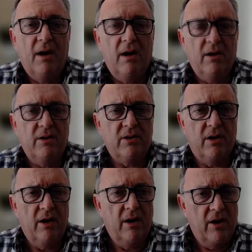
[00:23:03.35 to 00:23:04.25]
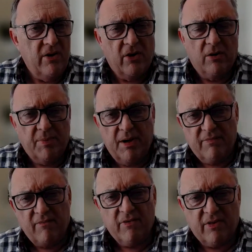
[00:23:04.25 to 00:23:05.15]
and you got a bit
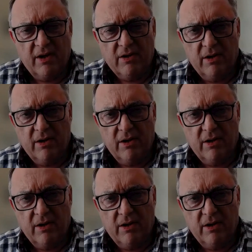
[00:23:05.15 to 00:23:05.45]
of everything.